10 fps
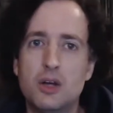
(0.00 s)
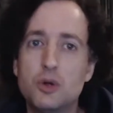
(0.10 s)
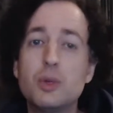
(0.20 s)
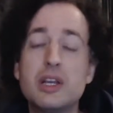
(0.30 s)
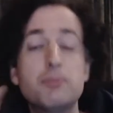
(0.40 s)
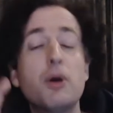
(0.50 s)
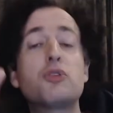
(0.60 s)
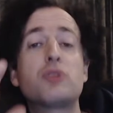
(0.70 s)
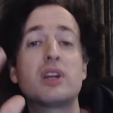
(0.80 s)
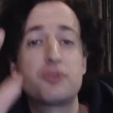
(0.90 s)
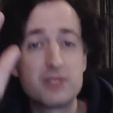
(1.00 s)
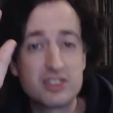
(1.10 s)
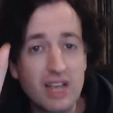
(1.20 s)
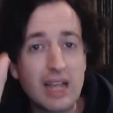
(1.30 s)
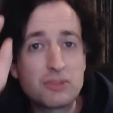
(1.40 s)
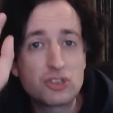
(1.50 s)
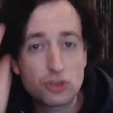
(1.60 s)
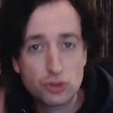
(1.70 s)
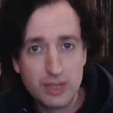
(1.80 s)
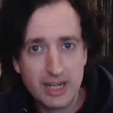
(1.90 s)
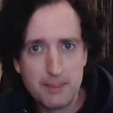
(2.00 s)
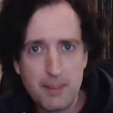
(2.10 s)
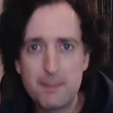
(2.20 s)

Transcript: We can both drink from the same stream,